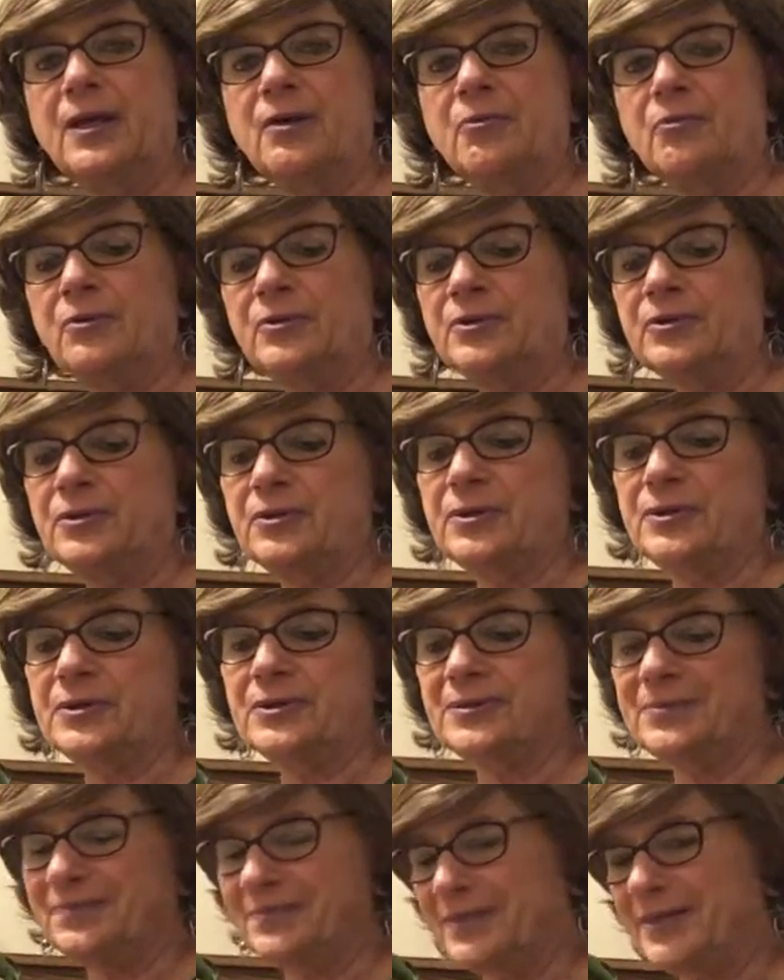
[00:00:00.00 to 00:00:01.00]
which
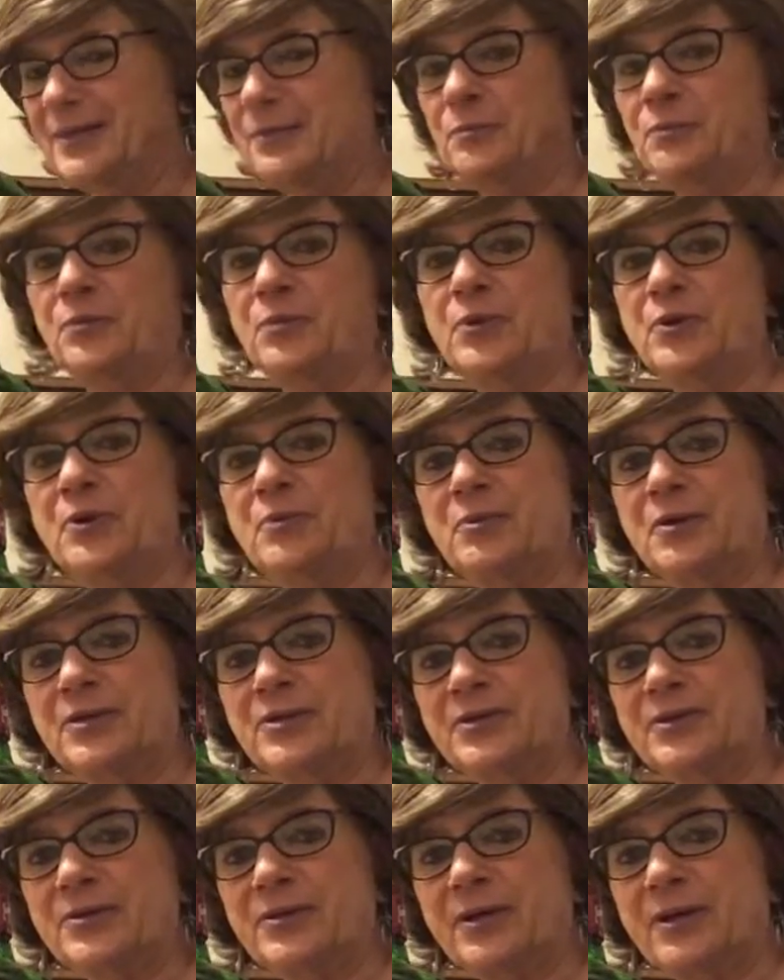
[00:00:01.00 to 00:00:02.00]
is pretty
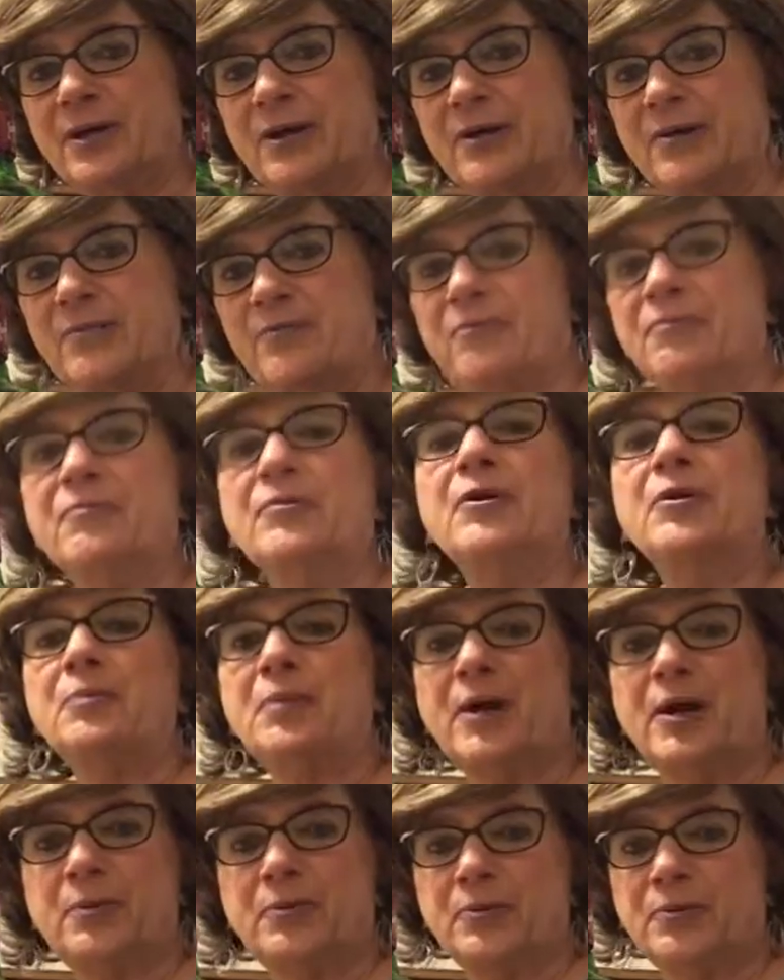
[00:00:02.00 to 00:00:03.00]
much very
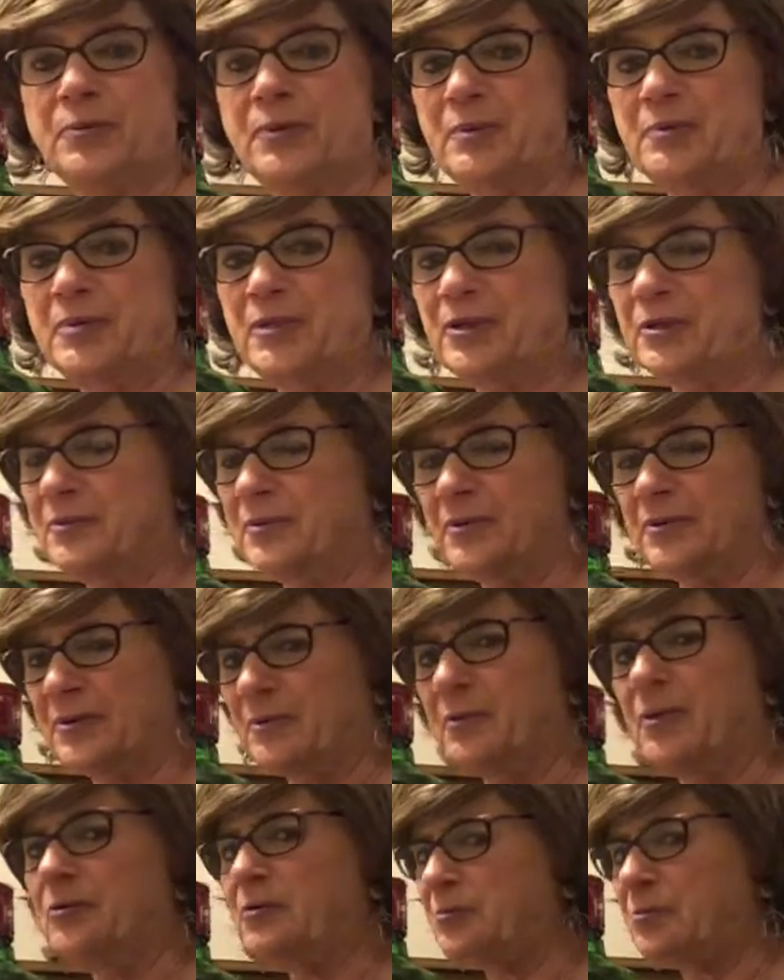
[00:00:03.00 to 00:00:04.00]
popular, maybe the
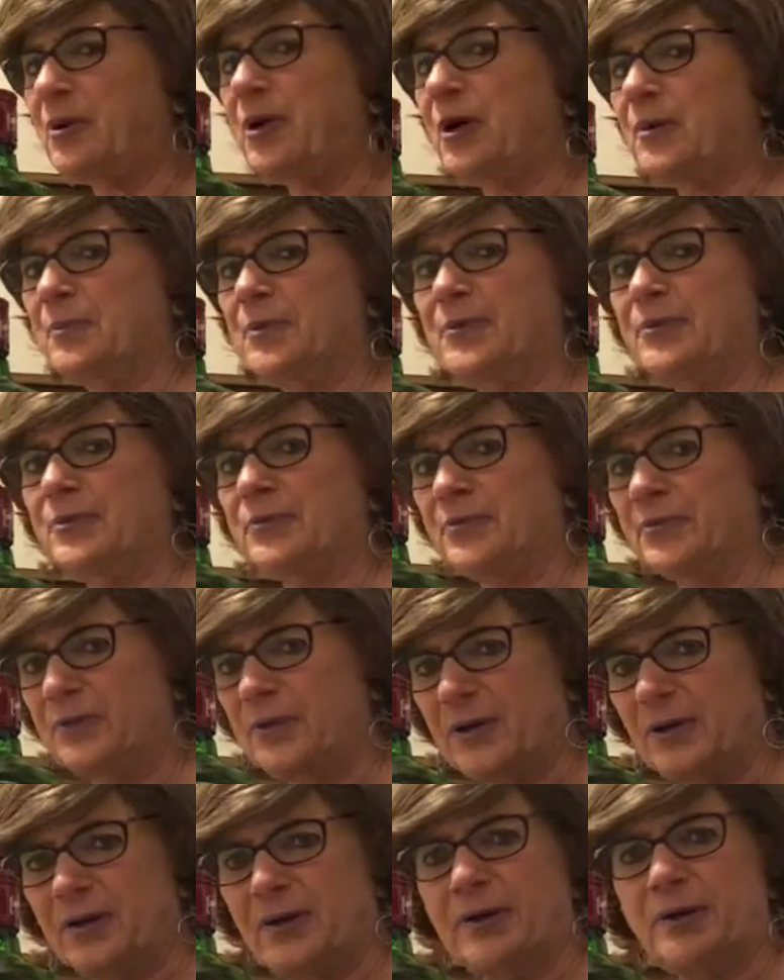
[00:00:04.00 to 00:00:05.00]
most popular
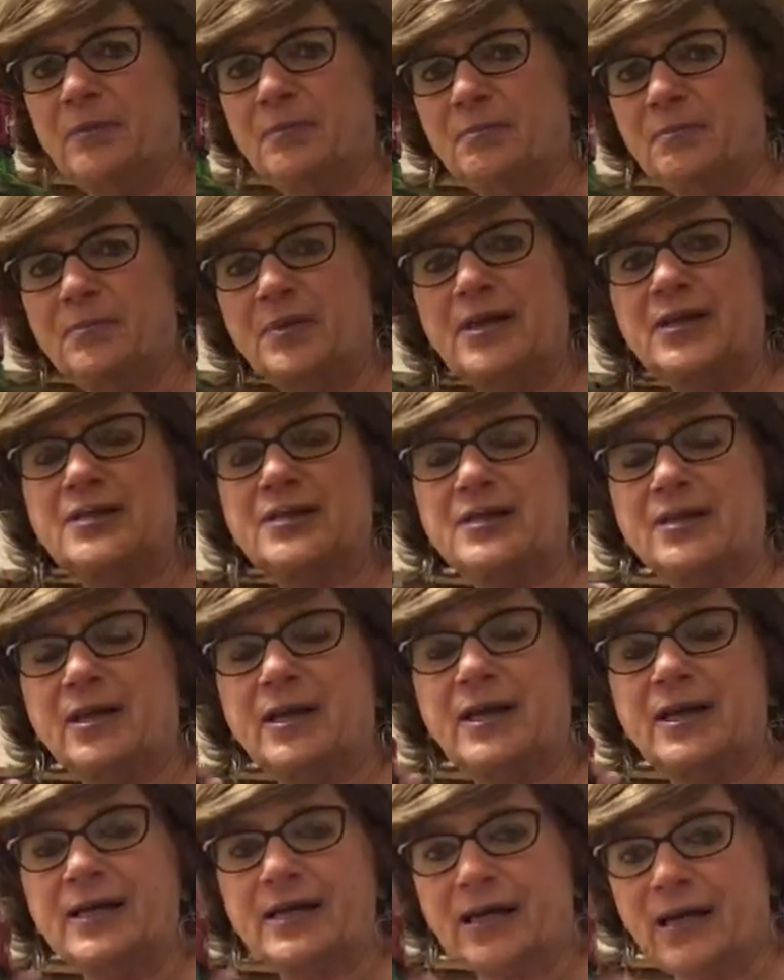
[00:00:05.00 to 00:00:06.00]

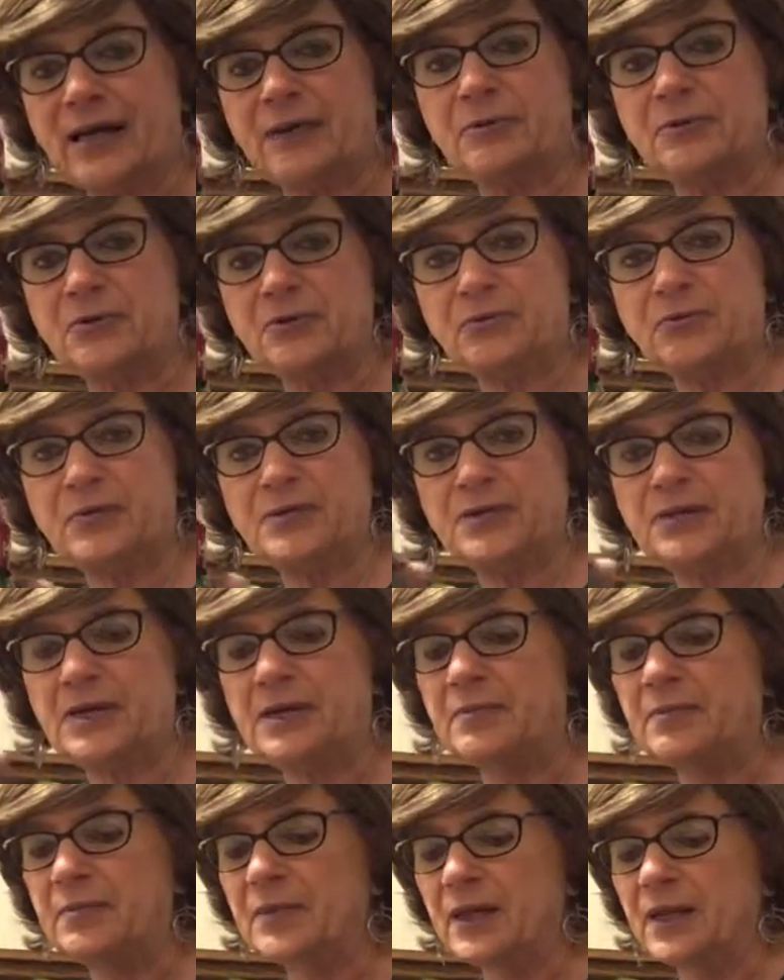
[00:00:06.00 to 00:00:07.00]
baseline Irish
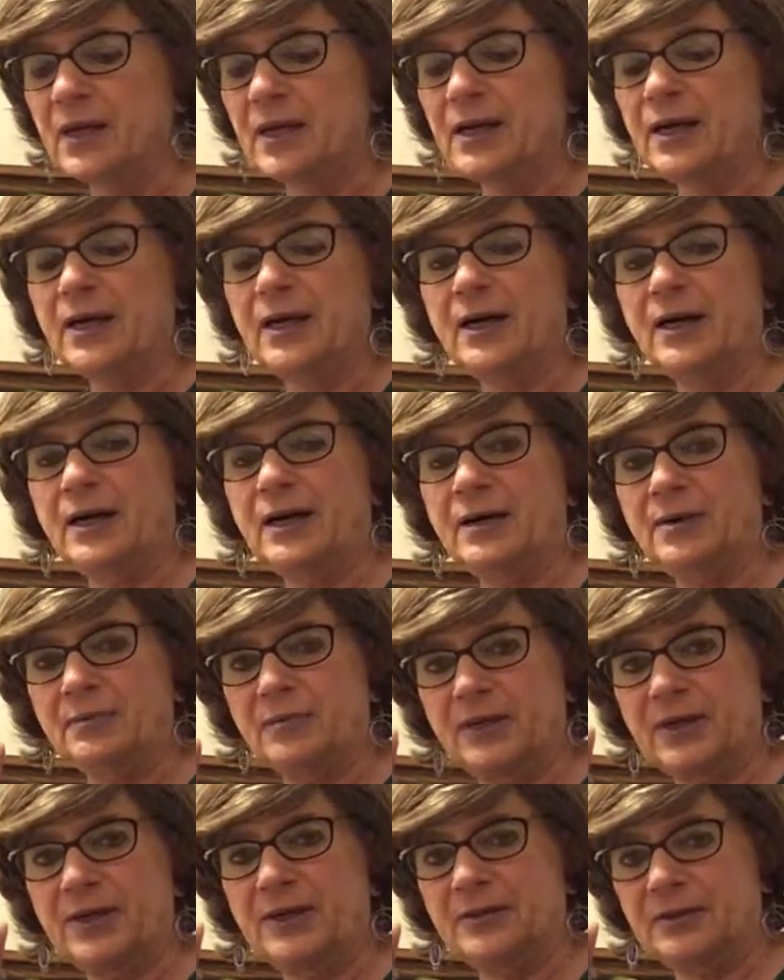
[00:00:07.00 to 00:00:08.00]
whiskey.
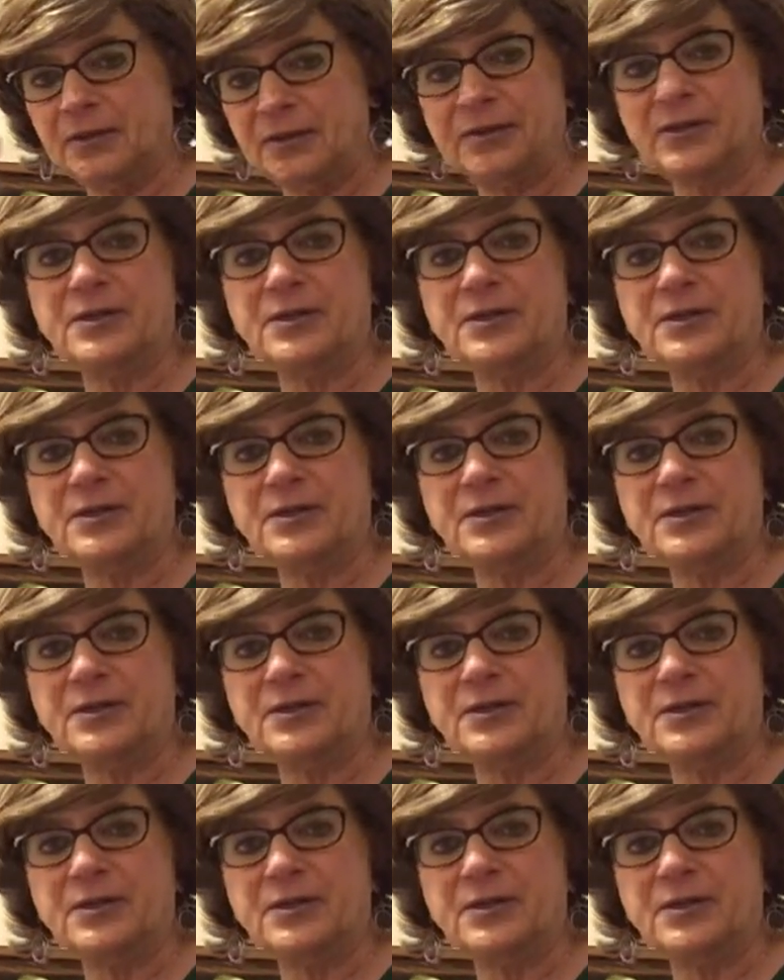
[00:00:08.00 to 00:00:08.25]
And this